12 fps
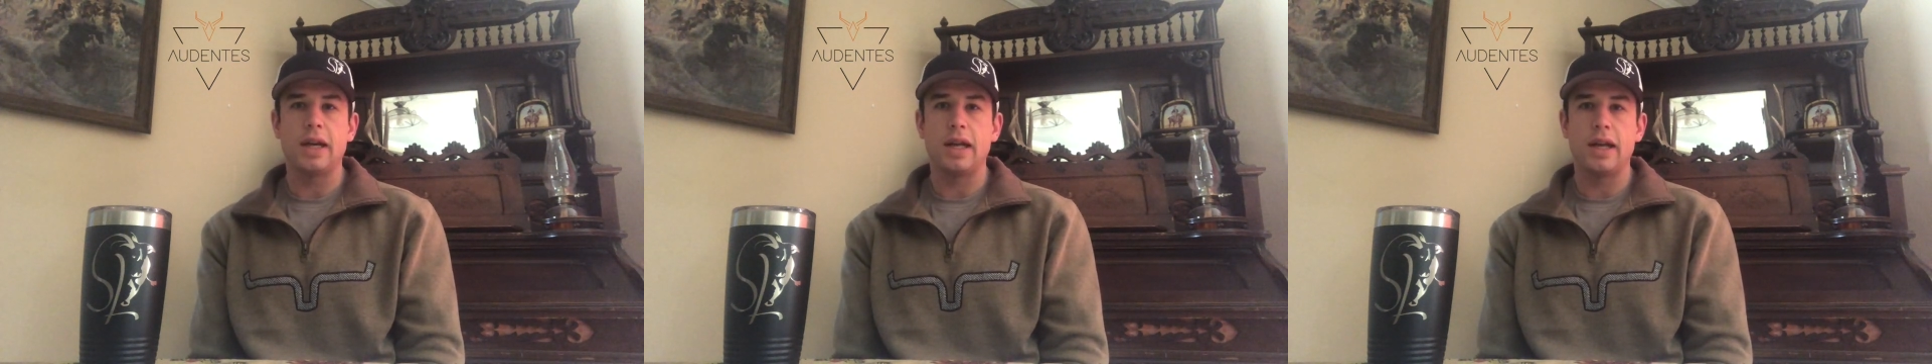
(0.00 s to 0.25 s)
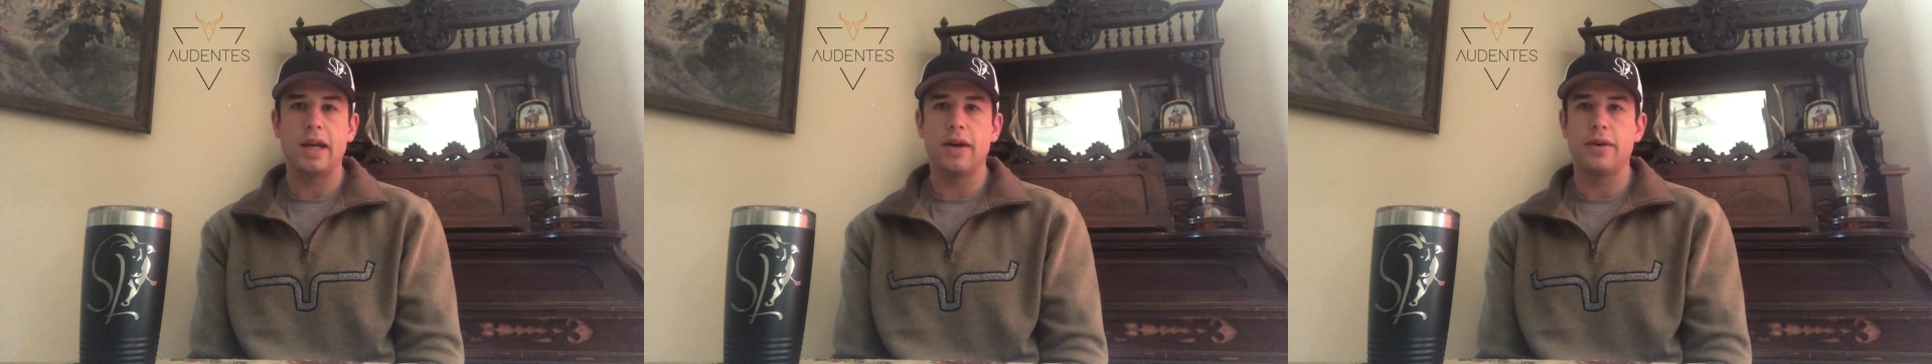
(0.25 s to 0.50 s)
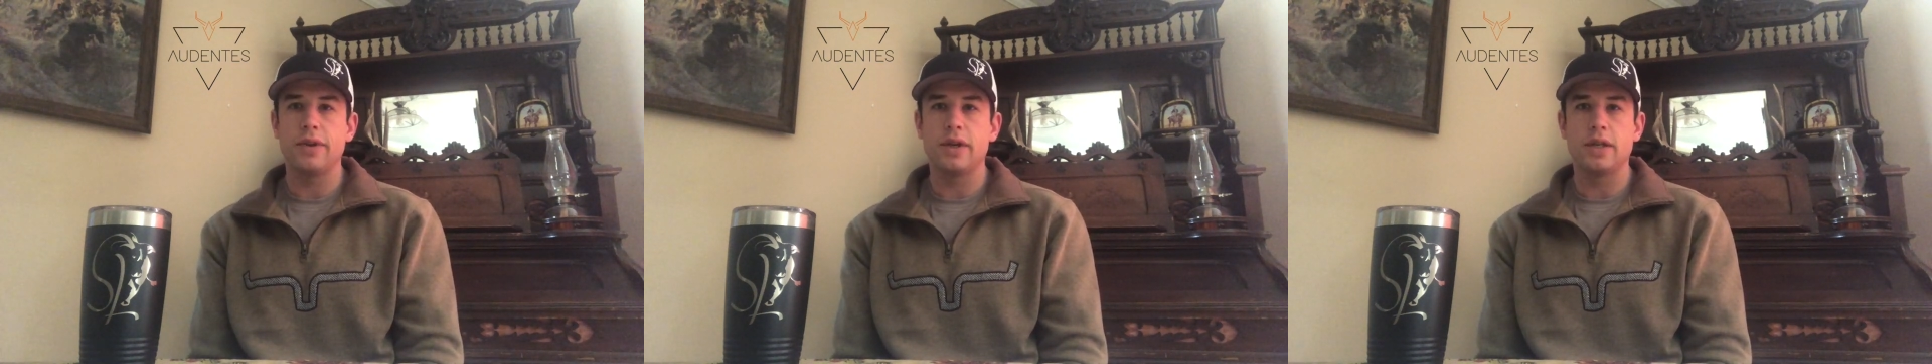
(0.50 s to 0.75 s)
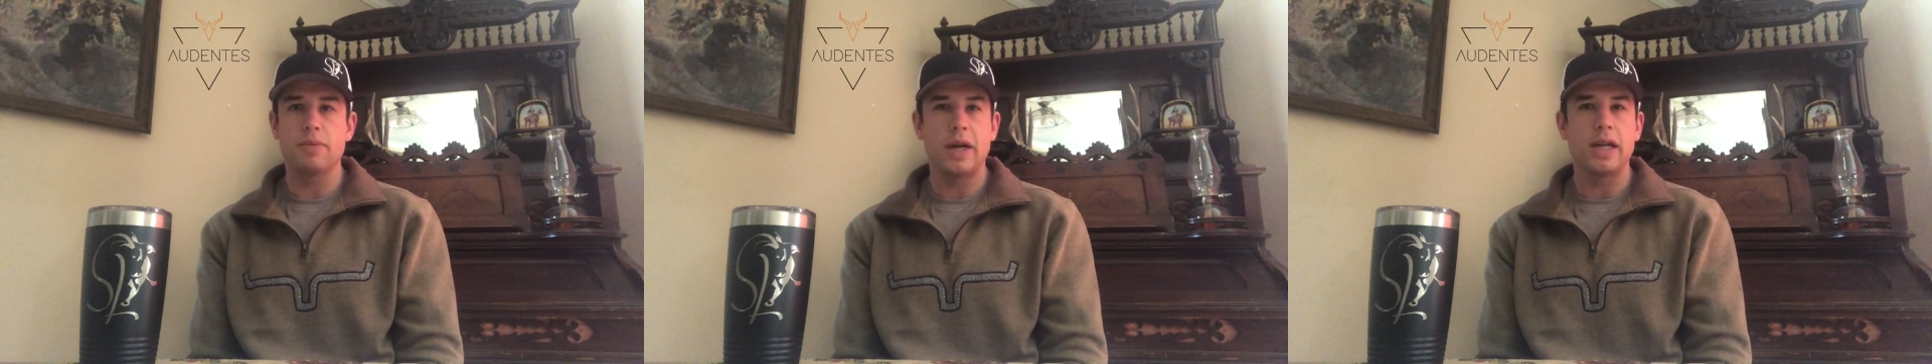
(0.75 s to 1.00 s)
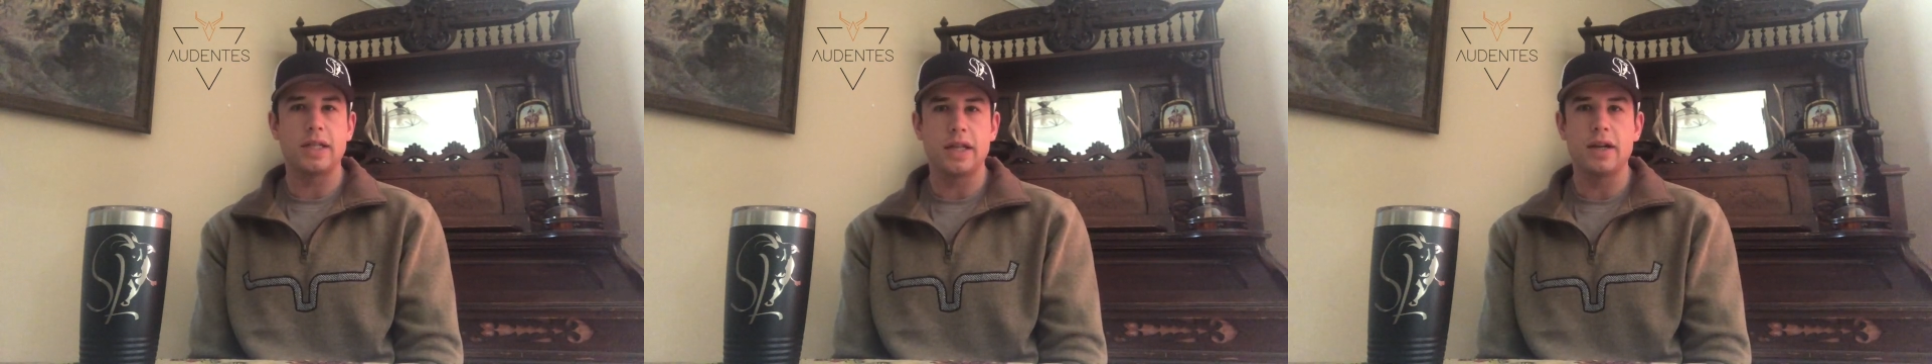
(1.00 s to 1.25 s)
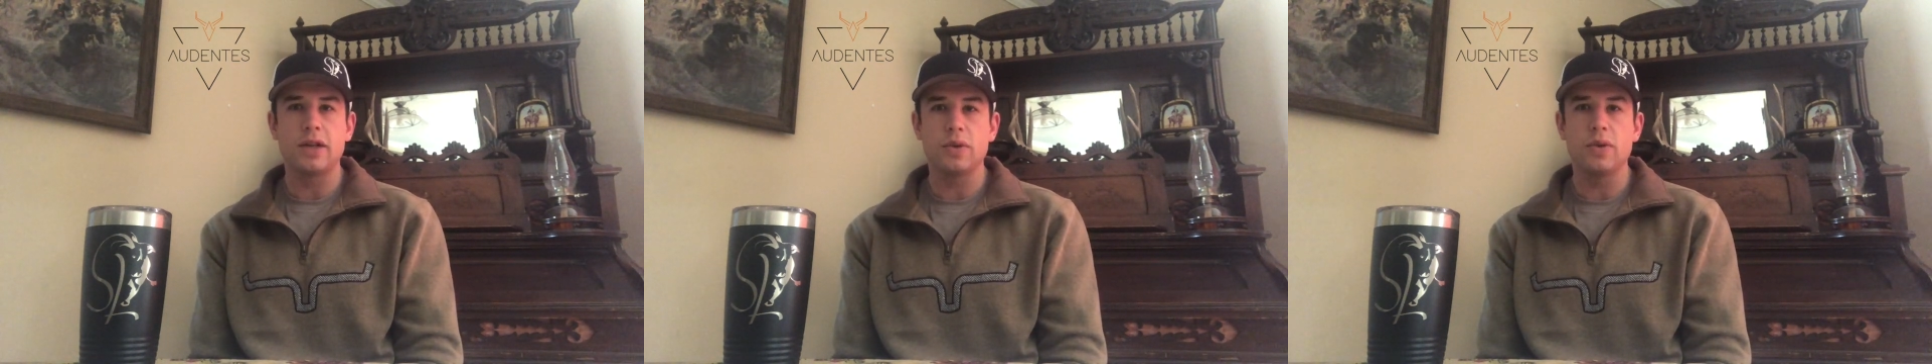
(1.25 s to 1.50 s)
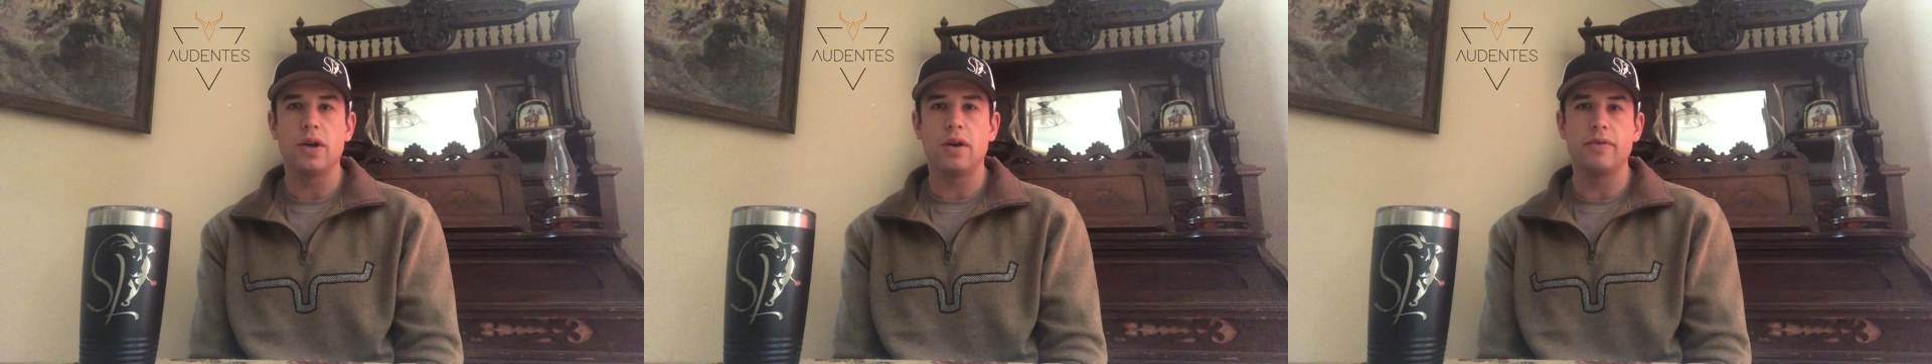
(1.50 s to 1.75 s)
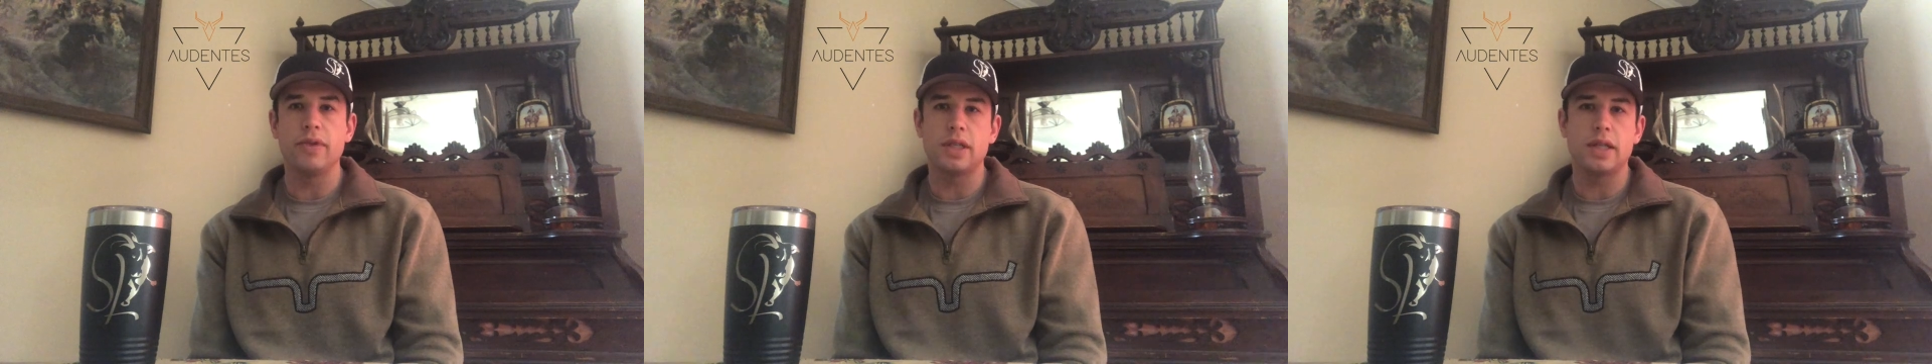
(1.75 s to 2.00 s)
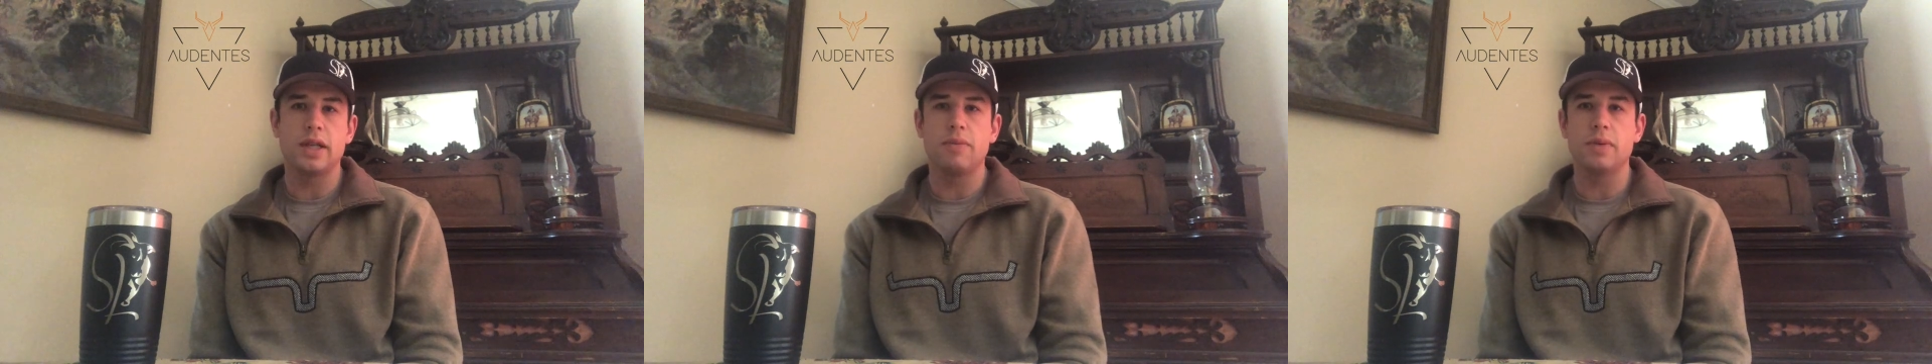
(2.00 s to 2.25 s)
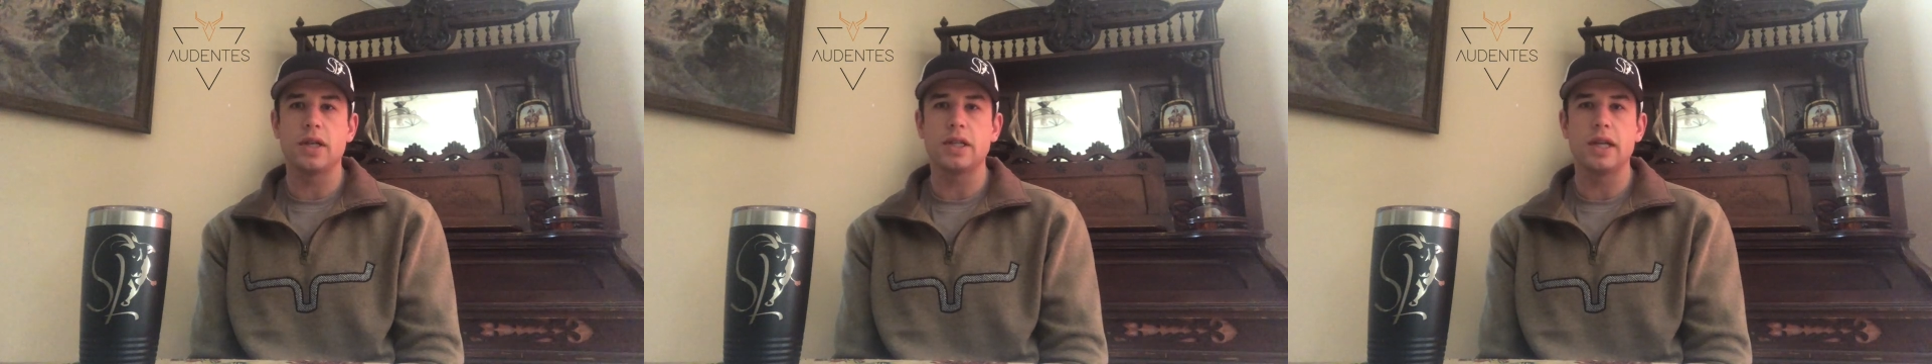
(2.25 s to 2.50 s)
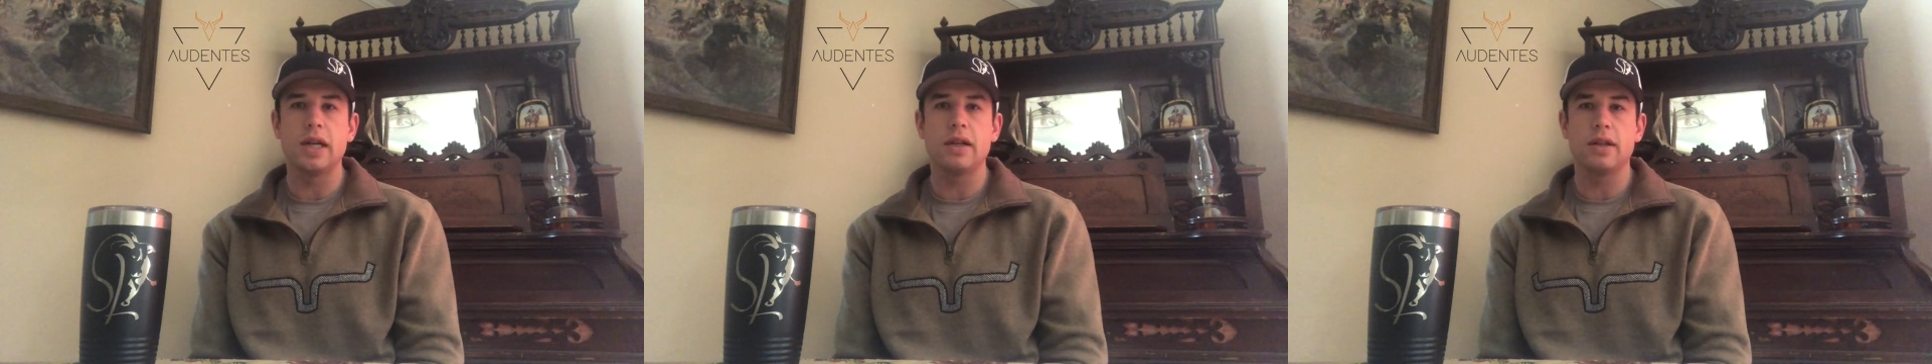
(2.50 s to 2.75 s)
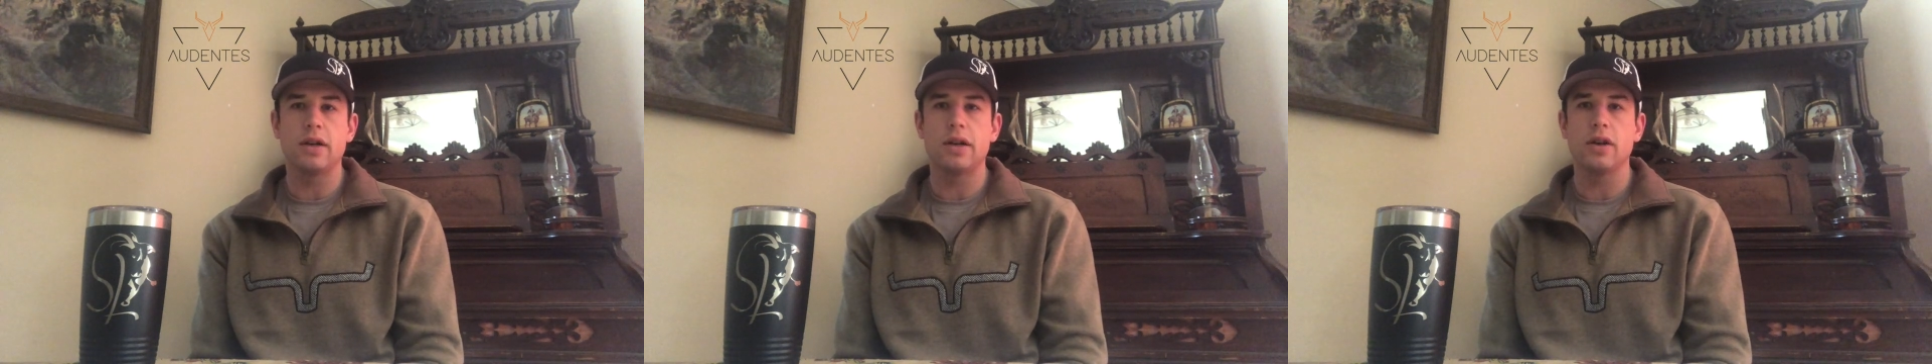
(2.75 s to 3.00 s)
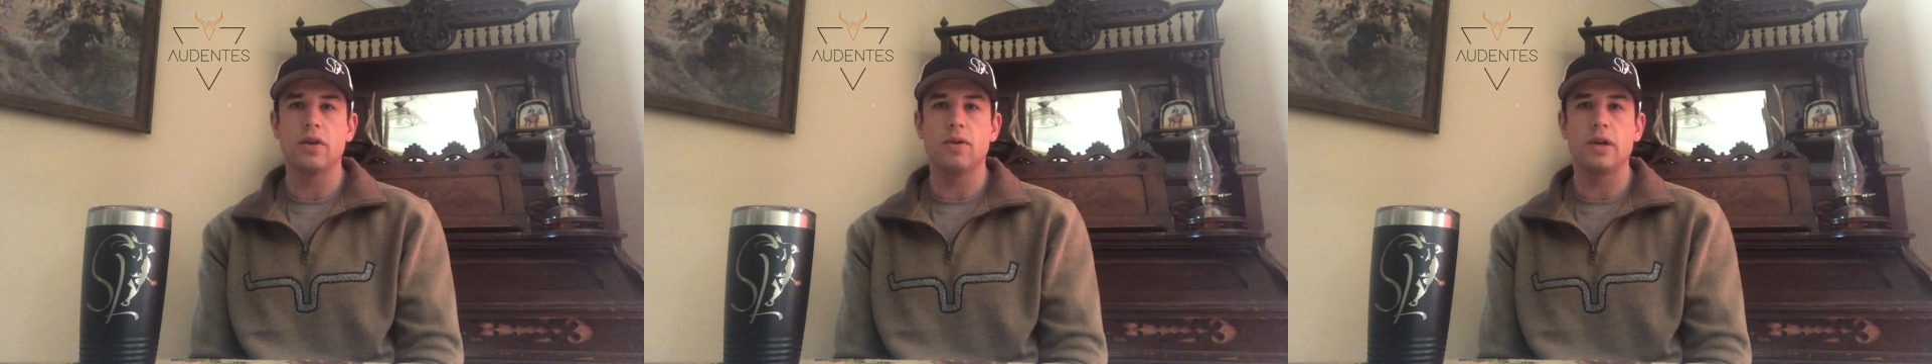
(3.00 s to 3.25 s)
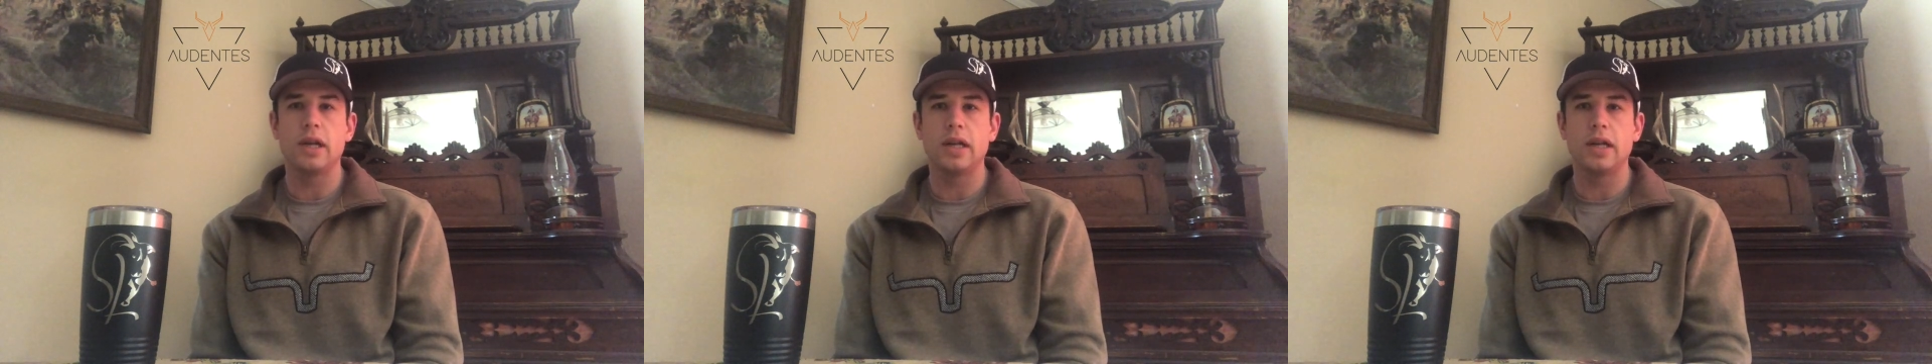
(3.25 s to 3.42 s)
and now there's about 10 or 12 in the state of Montana that are going,